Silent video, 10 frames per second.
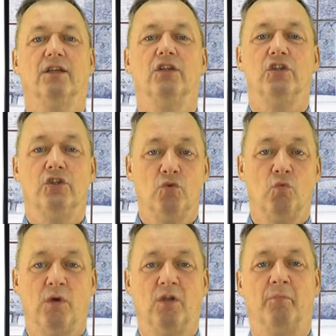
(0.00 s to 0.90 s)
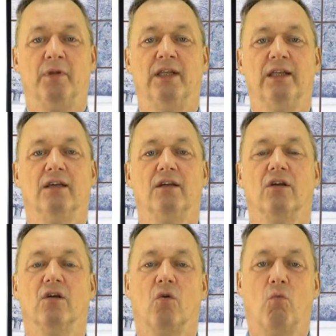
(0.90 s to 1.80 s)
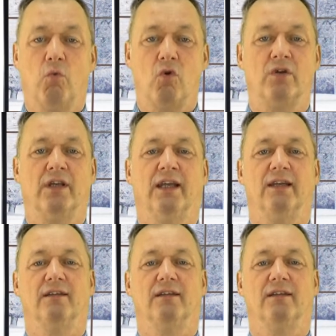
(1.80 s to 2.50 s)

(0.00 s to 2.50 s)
You will be walking.